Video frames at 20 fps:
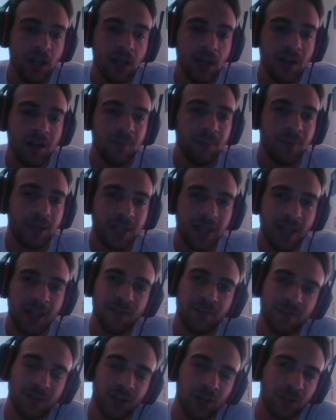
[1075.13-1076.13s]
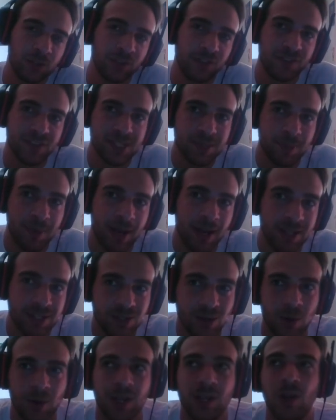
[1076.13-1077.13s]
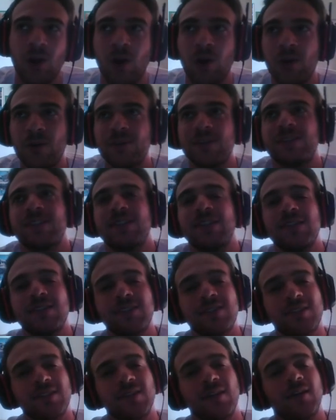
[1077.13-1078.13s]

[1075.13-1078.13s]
But I have a lot of spice going on since